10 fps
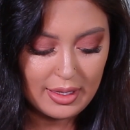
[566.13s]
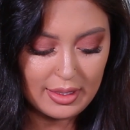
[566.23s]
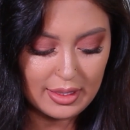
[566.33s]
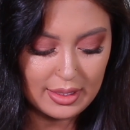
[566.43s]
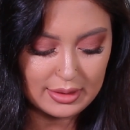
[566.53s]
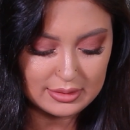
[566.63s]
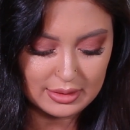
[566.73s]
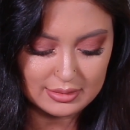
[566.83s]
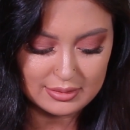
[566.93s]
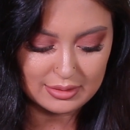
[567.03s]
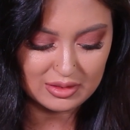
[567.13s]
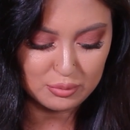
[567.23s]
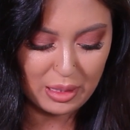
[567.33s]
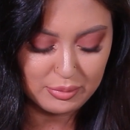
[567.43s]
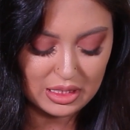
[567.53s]
And it says this
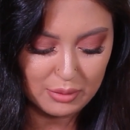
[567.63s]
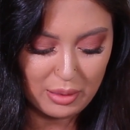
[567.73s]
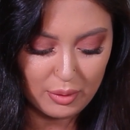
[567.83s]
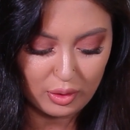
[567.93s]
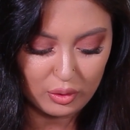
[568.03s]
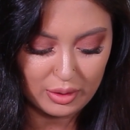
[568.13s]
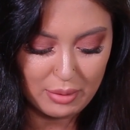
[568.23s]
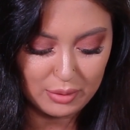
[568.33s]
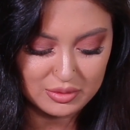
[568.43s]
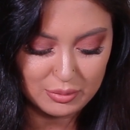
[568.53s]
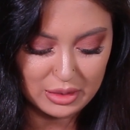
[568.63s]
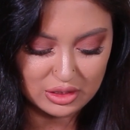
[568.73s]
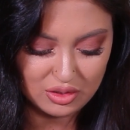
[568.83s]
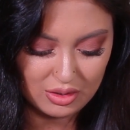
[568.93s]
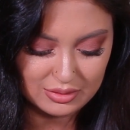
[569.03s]
peptide power cream helps
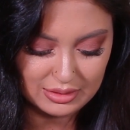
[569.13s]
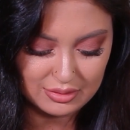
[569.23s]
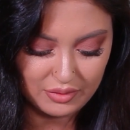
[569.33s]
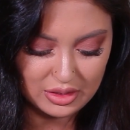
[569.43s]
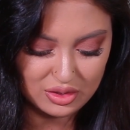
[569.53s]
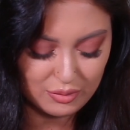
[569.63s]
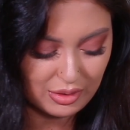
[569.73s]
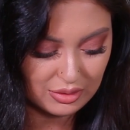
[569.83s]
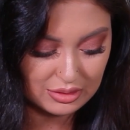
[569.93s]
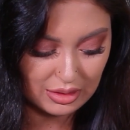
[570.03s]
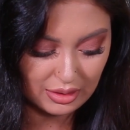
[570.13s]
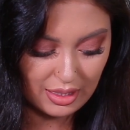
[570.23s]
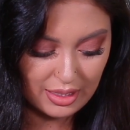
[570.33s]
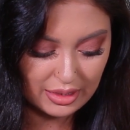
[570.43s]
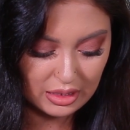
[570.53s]
diminish all signs of aging around the
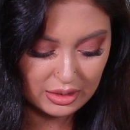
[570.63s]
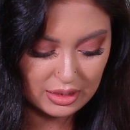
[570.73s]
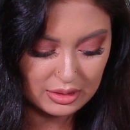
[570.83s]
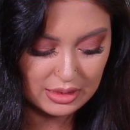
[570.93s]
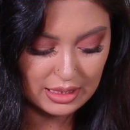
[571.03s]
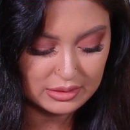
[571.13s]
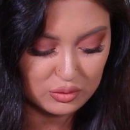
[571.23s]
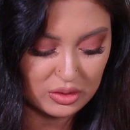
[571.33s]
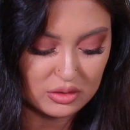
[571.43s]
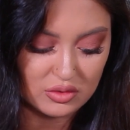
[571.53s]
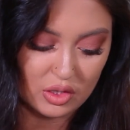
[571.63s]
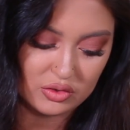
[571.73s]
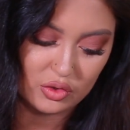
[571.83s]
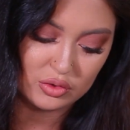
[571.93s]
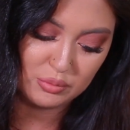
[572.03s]
delicate eye area, lines, wrinkles,
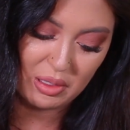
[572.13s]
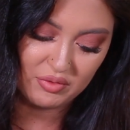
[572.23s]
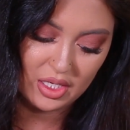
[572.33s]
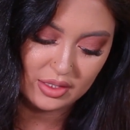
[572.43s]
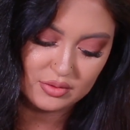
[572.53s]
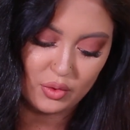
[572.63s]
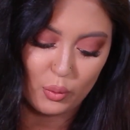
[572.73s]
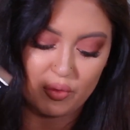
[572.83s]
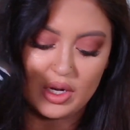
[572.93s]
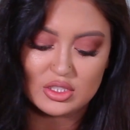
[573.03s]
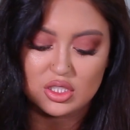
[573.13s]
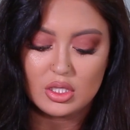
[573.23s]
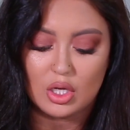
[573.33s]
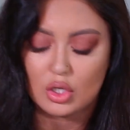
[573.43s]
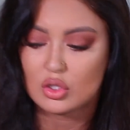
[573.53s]
dark circles, puffiness for fresh,
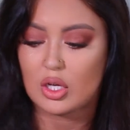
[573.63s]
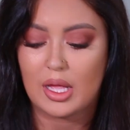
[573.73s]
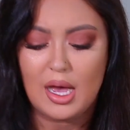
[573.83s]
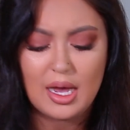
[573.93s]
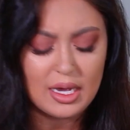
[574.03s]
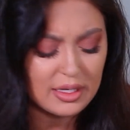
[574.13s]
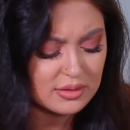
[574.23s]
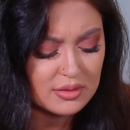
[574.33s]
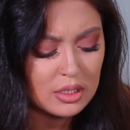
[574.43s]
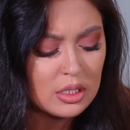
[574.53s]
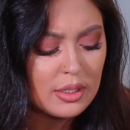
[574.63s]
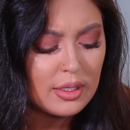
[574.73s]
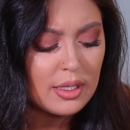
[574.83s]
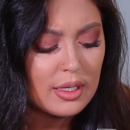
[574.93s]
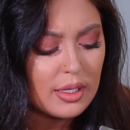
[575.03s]
younger looking eyes.
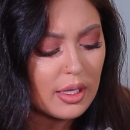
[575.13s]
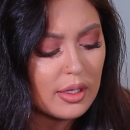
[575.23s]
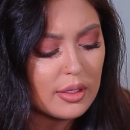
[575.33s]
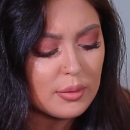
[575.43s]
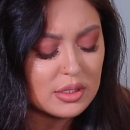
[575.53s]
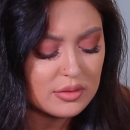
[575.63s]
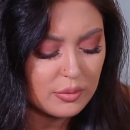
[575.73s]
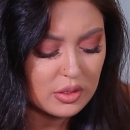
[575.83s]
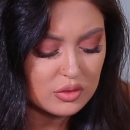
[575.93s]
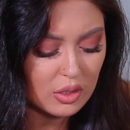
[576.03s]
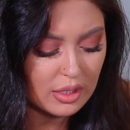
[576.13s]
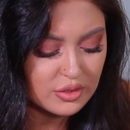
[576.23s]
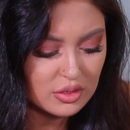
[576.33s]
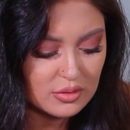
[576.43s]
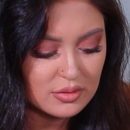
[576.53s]
And I want to see what the
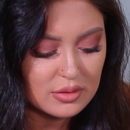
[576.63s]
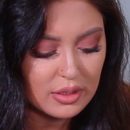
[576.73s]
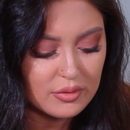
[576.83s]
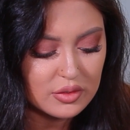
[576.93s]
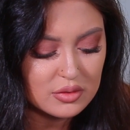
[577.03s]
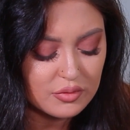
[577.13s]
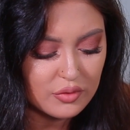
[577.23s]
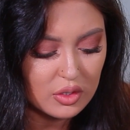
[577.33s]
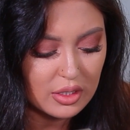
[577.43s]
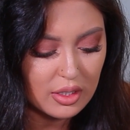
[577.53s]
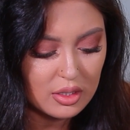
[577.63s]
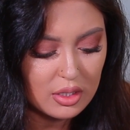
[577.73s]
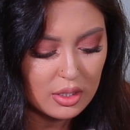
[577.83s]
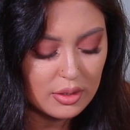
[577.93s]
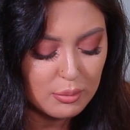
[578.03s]
directions say, if it's for like at
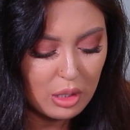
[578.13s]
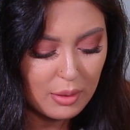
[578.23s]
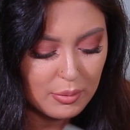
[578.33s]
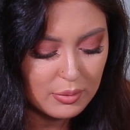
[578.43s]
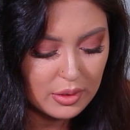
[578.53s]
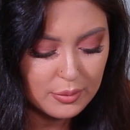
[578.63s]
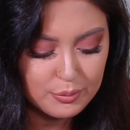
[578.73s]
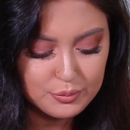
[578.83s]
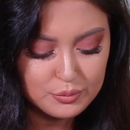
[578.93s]
night, probably.